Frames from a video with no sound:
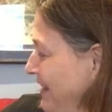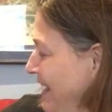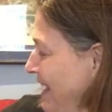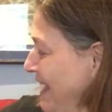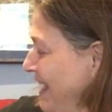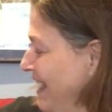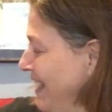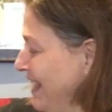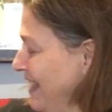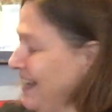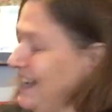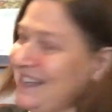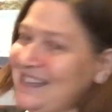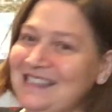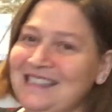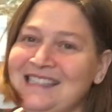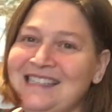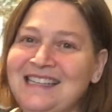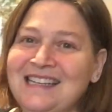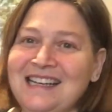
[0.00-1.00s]

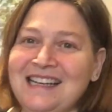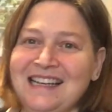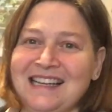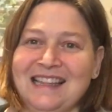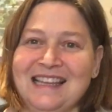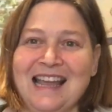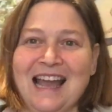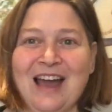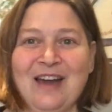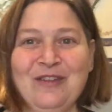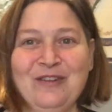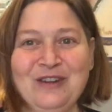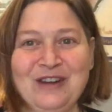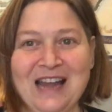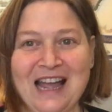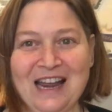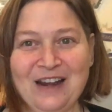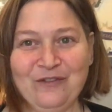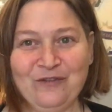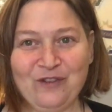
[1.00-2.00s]
And the other
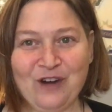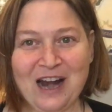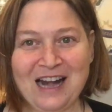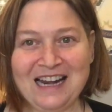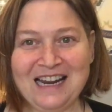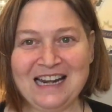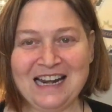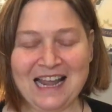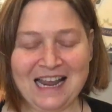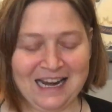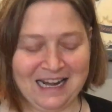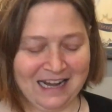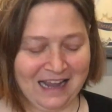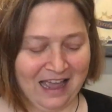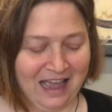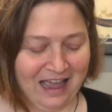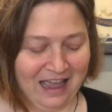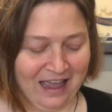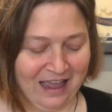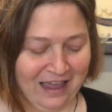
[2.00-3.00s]
night, Friday night,
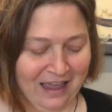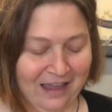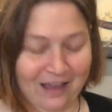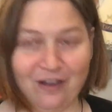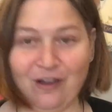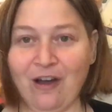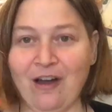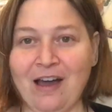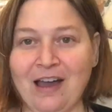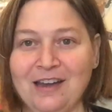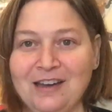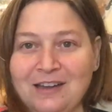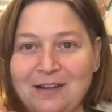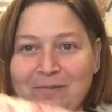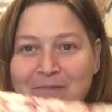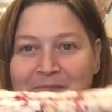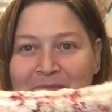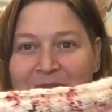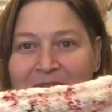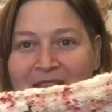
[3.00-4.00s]
I got
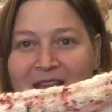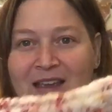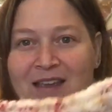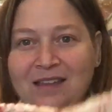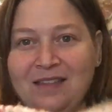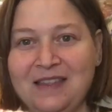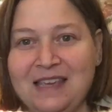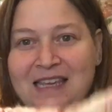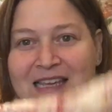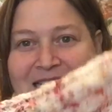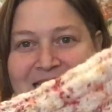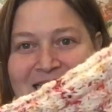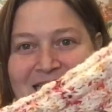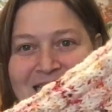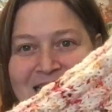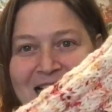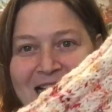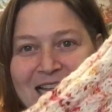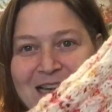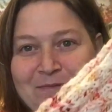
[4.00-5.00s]
the
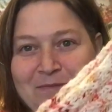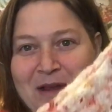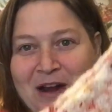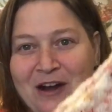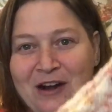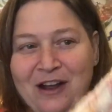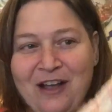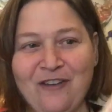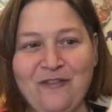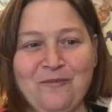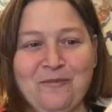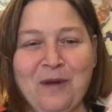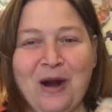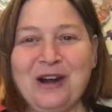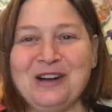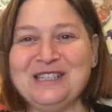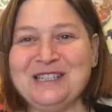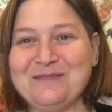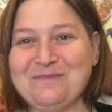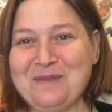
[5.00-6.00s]
second pair of
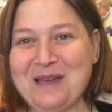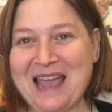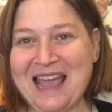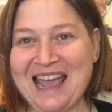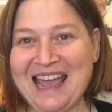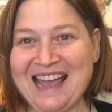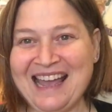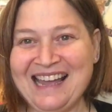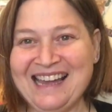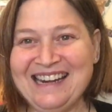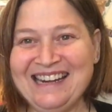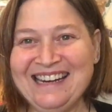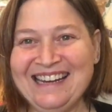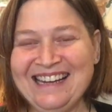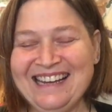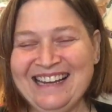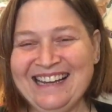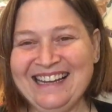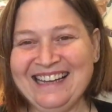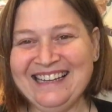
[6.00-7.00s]
marzipan
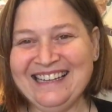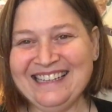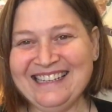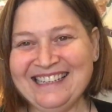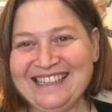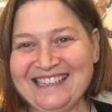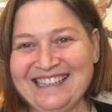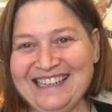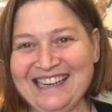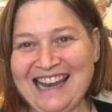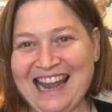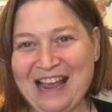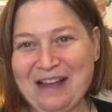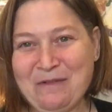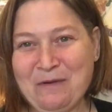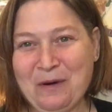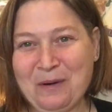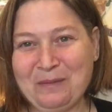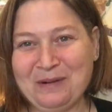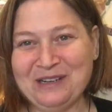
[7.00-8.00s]
leg
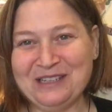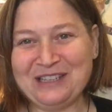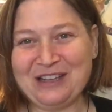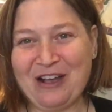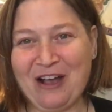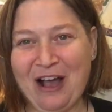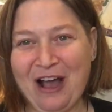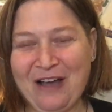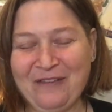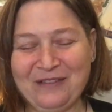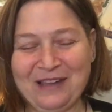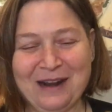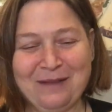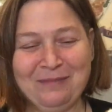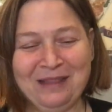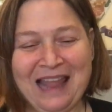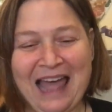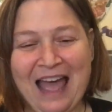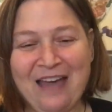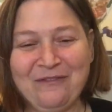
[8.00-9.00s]
warmers off, and I'm
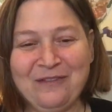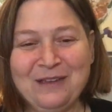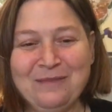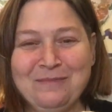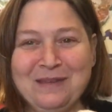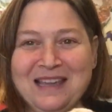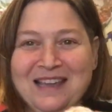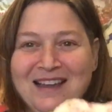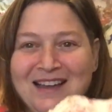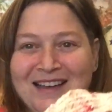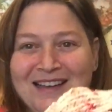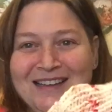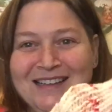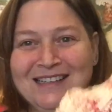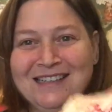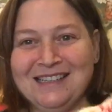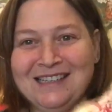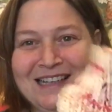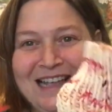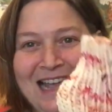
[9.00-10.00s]
laughing
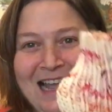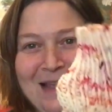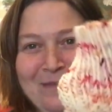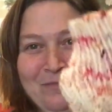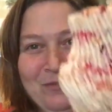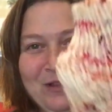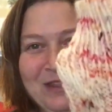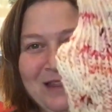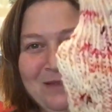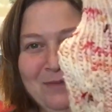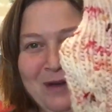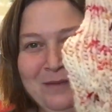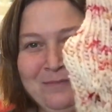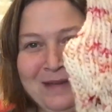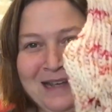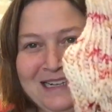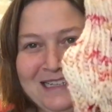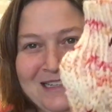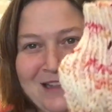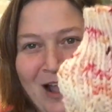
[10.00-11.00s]
because I put them on
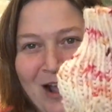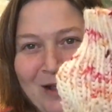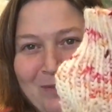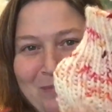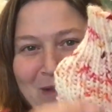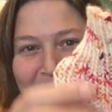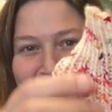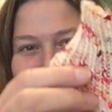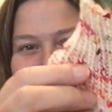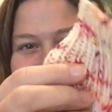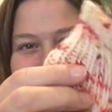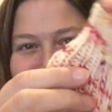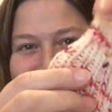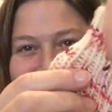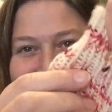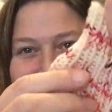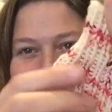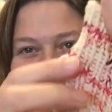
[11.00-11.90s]
my sock blockers